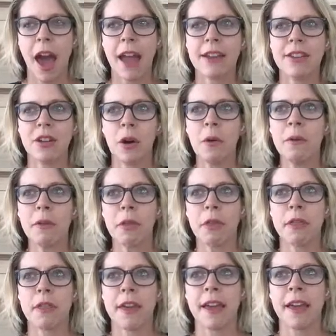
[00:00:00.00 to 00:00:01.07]
I don't
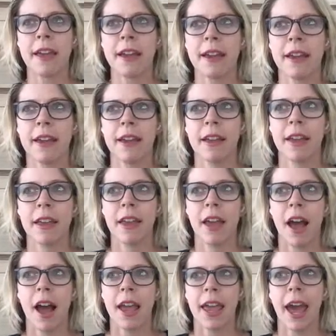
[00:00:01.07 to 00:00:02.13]
think
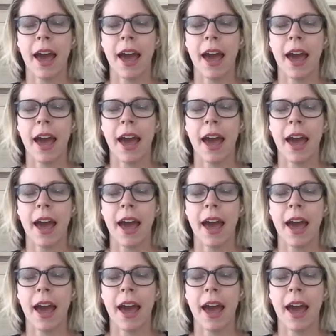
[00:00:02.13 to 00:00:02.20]
I